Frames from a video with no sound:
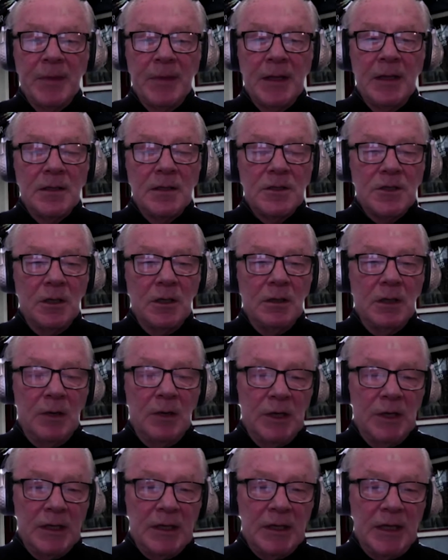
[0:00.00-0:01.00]
So I
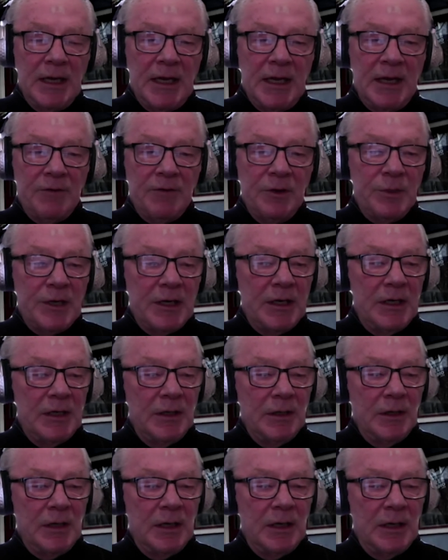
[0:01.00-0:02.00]
want to thank
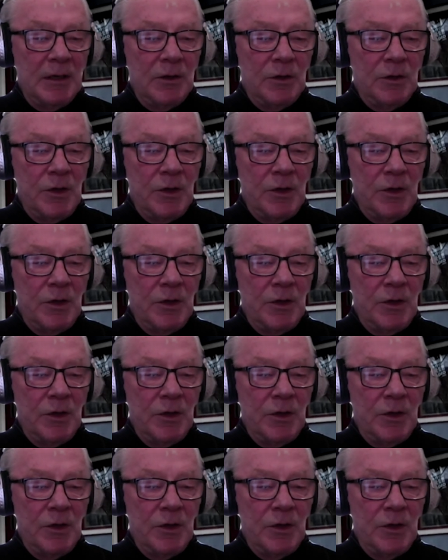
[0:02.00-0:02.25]
everybody uh,